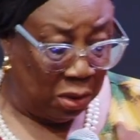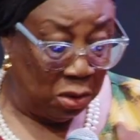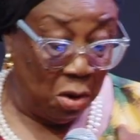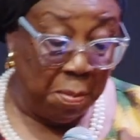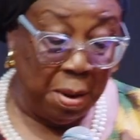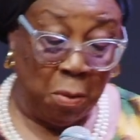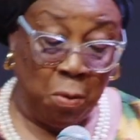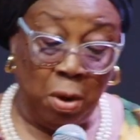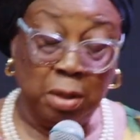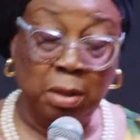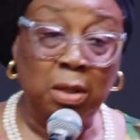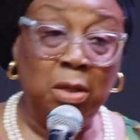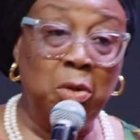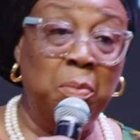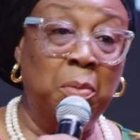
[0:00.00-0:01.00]
Number
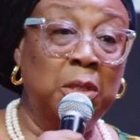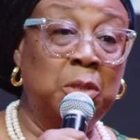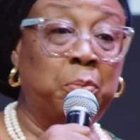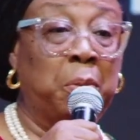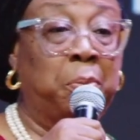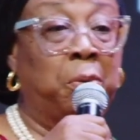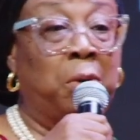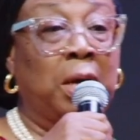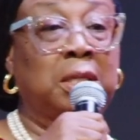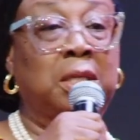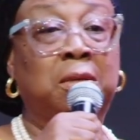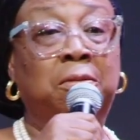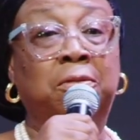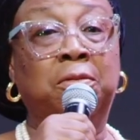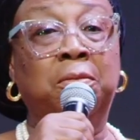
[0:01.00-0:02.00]
1, you must be
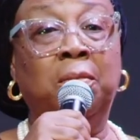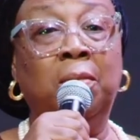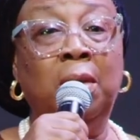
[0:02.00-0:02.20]
proactive.